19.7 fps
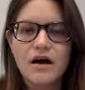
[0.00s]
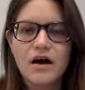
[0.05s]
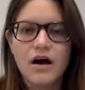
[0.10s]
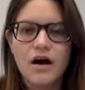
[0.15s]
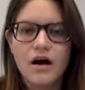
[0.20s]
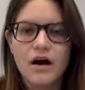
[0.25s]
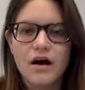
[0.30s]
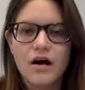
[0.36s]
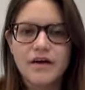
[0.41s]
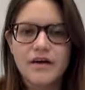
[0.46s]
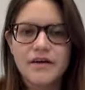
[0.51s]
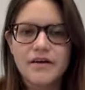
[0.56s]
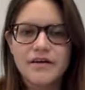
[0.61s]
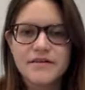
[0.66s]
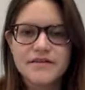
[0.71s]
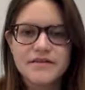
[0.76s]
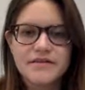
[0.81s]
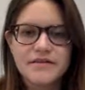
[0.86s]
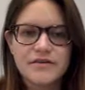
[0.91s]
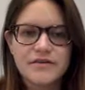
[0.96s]
are
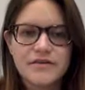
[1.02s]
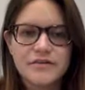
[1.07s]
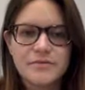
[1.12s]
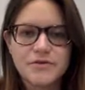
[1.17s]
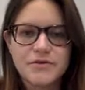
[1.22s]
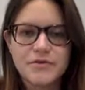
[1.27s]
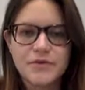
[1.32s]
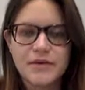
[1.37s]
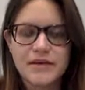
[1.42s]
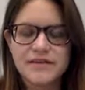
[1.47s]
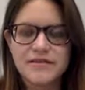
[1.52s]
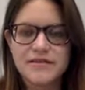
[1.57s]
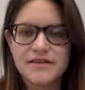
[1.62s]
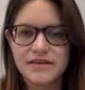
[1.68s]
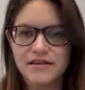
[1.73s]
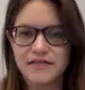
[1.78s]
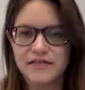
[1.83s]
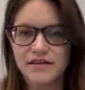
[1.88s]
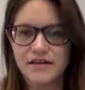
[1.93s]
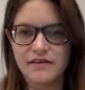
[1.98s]
considered between
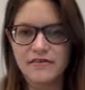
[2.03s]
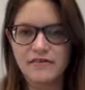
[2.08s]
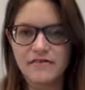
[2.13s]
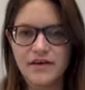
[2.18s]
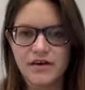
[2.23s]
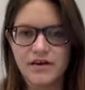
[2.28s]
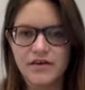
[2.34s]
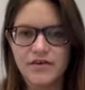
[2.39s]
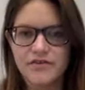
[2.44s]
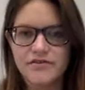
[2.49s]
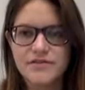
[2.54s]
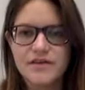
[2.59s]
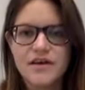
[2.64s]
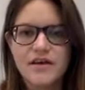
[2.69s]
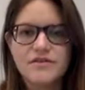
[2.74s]
significant figures.